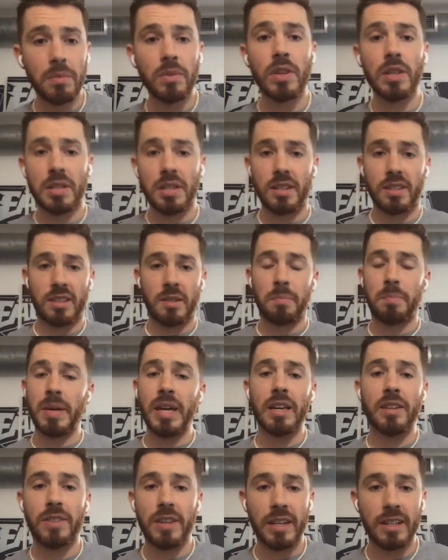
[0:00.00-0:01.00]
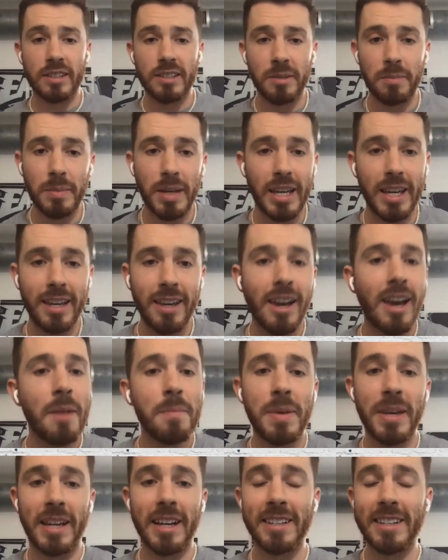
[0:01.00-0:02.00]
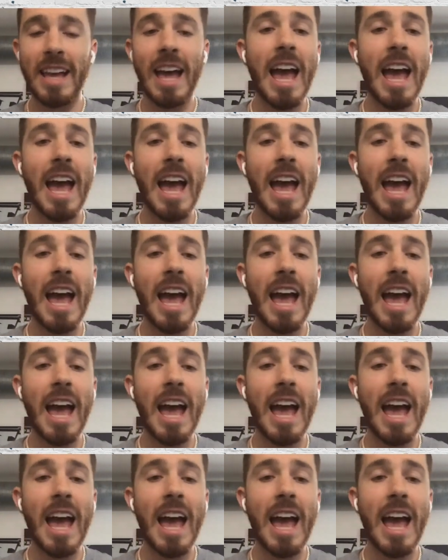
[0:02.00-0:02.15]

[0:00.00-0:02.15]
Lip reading: This is the big thing to me because